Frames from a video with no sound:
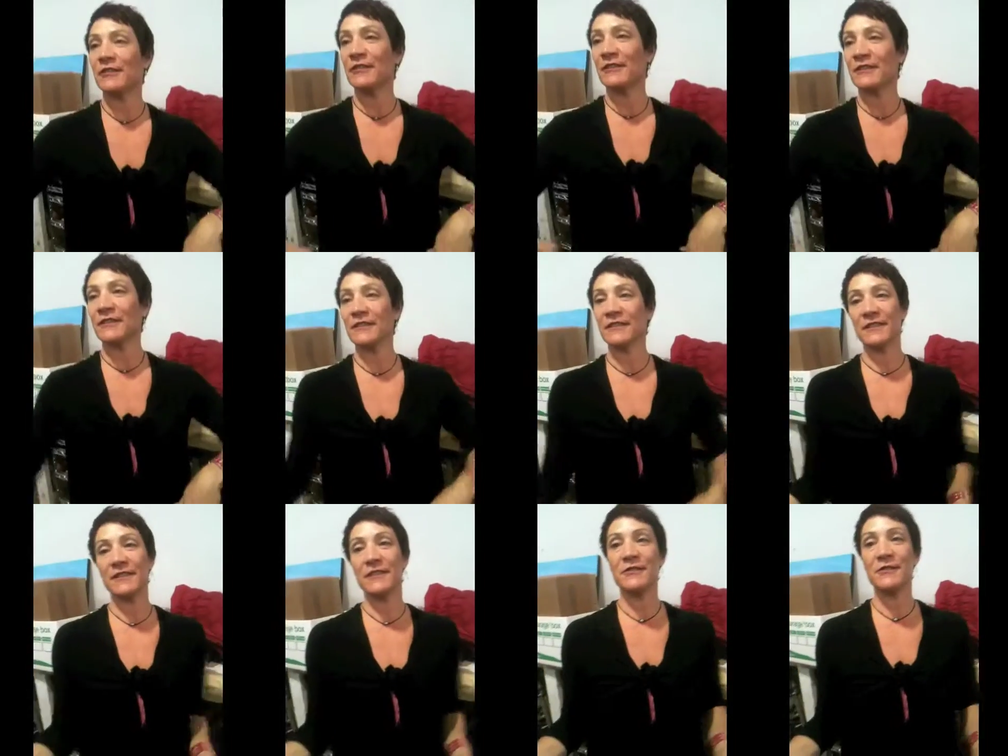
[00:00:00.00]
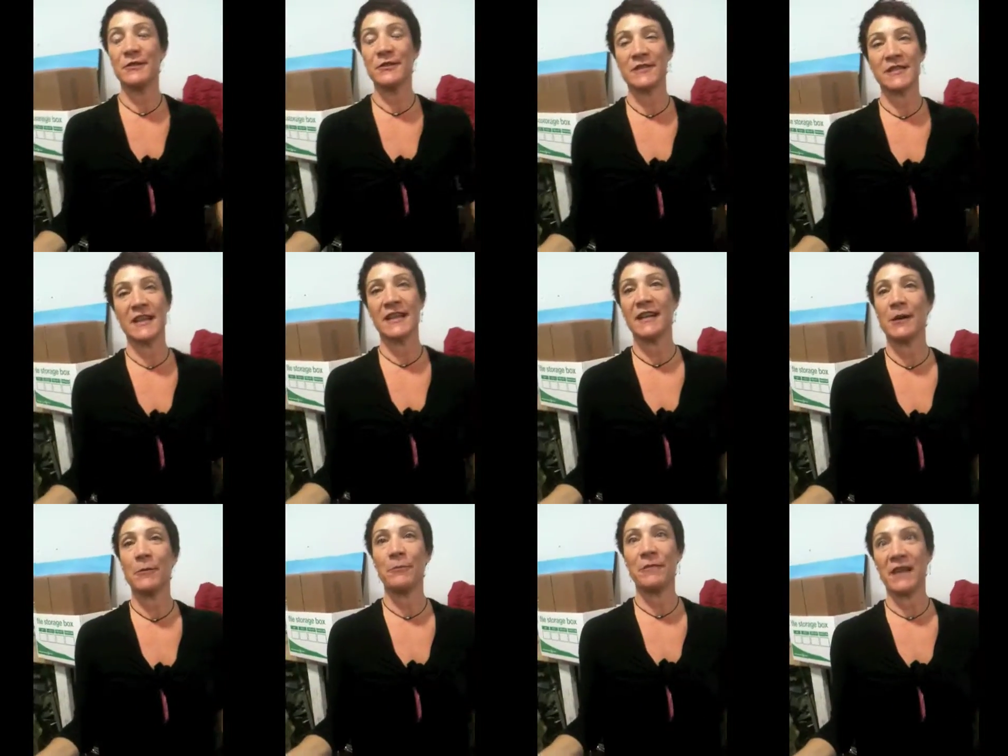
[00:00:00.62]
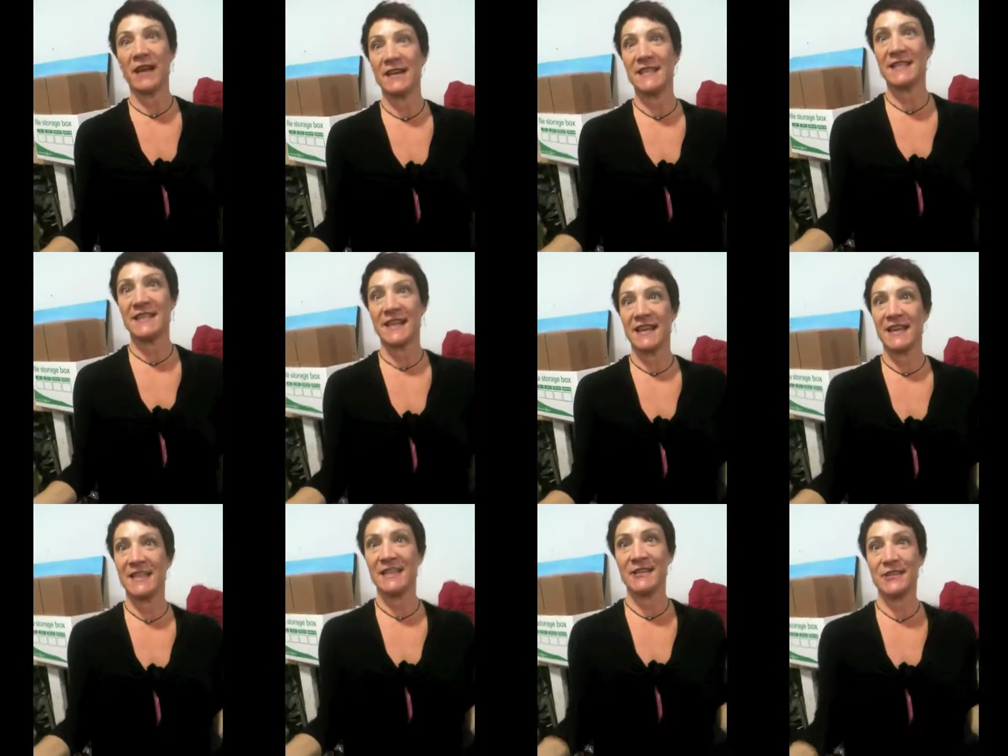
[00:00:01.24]
where you set up that
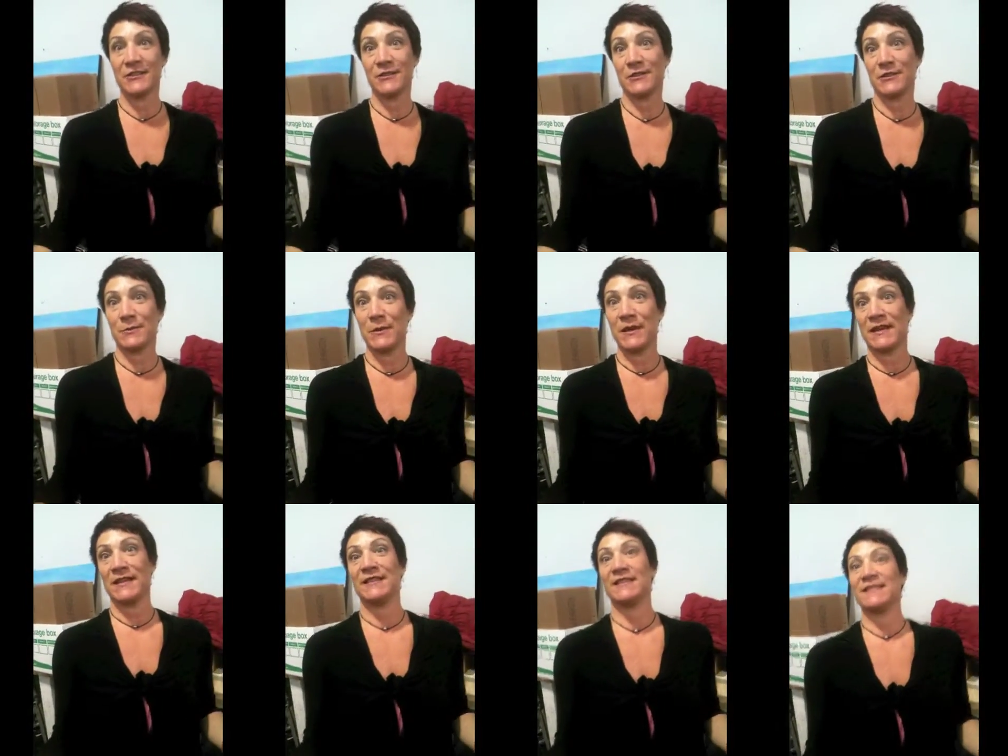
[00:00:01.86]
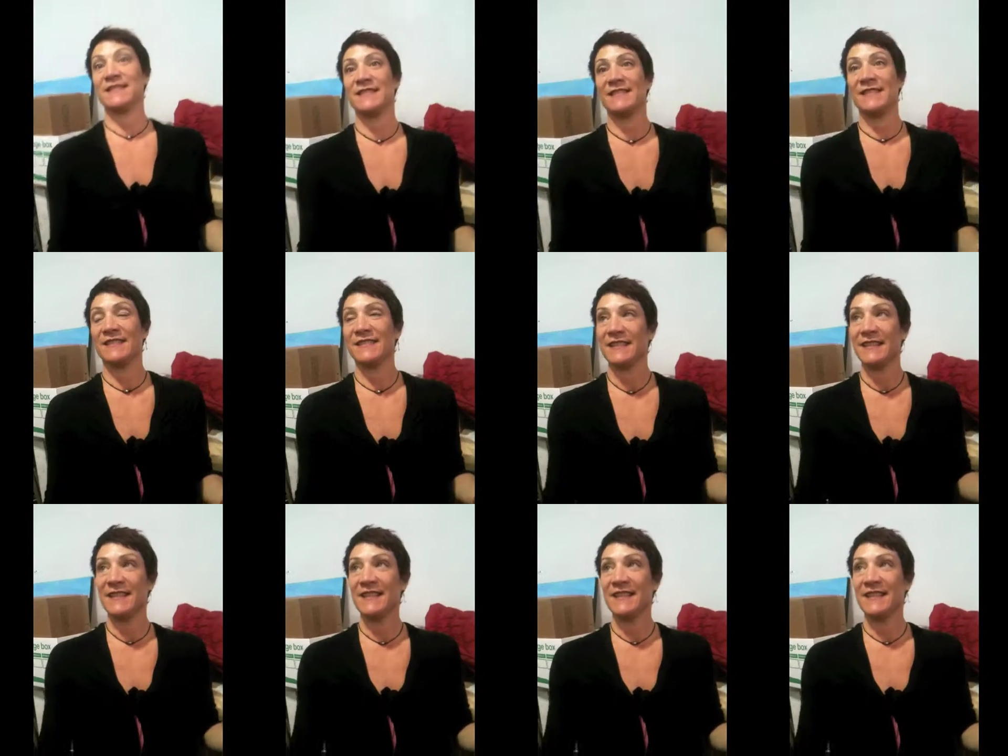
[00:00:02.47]
day is your space.